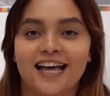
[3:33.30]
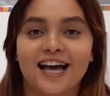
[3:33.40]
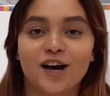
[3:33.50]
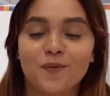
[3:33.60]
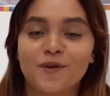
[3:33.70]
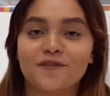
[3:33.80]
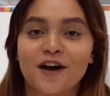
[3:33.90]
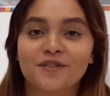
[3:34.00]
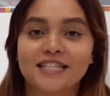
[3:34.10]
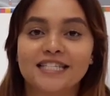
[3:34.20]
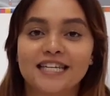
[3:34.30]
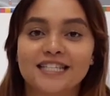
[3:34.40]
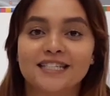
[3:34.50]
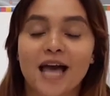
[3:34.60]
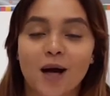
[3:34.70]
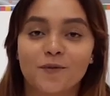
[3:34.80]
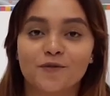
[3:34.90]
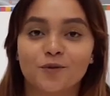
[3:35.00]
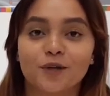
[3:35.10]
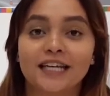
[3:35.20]
I hope you found this lesson
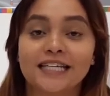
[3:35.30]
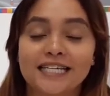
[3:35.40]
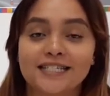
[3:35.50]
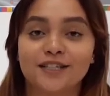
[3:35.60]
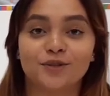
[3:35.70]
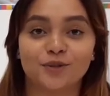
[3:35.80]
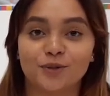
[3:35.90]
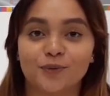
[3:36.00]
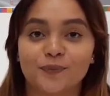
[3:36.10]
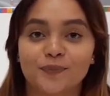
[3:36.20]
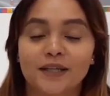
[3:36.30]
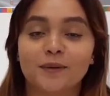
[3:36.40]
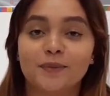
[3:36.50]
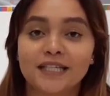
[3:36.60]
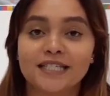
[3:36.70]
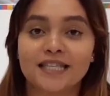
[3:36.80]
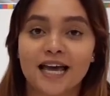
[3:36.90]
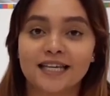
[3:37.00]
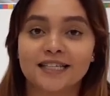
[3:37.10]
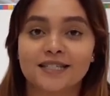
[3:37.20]
helpful and easy to do. Please
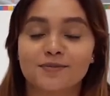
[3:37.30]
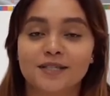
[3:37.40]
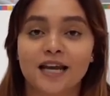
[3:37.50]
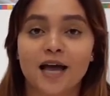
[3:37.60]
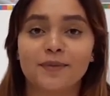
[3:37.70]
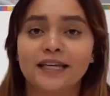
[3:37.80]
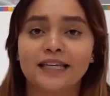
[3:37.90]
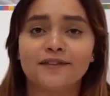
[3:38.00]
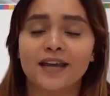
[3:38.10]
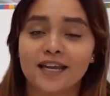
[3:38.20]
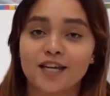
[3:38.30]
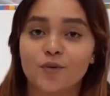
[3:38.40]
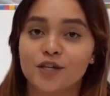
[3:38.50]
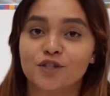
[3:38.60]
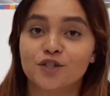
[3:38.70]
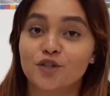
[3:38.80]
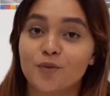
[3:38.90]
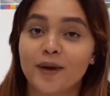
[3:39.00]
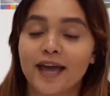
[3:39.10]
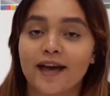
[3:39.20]
like and subscribe and leave any questions you
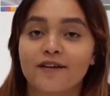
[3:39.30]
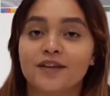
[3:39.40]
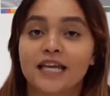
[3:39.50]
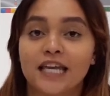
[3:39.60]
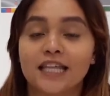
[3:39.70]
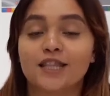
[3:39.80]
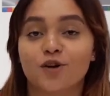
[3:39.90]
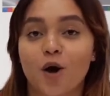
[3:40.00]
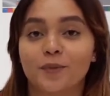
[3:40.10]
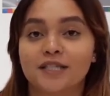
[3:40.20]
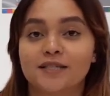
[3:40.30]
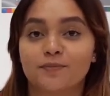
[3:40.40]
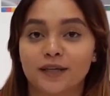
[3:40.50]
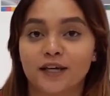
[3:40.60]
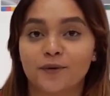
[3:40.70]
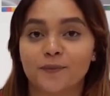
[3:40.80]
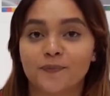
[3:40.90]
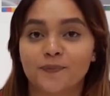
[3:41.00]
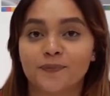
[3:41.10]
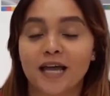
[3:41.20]
may have in the comments below.
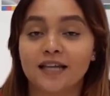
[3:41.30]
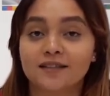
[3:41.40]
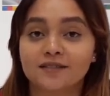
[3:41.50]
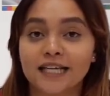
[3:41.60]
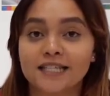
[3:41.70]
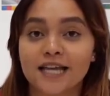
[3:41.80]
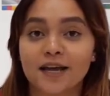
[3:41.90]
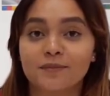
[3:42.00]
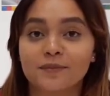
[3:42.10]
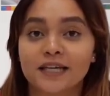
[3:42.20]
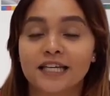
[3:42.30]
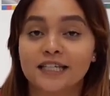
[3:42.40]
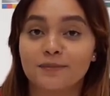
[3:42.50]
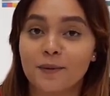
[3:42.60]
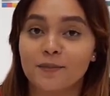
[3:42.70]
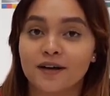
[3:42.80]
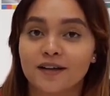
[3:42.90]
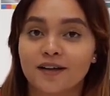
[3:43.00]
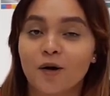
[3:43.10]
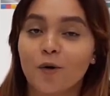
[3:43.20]
Until next time,
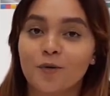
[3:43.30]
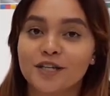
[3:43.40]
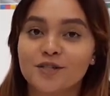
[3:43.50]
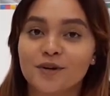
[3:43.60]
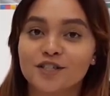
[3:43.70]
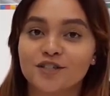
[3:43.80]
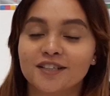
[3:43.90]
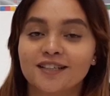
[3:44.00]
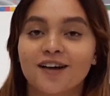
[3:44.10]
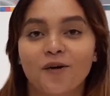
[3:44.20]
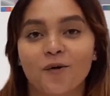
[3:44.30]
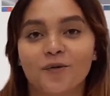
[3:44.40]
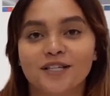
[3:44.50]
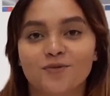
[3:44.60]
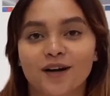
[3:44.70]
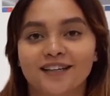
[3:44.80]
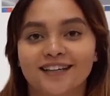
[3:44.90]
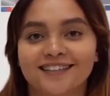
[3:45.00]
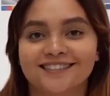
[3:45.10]
remember, always question, always wonder.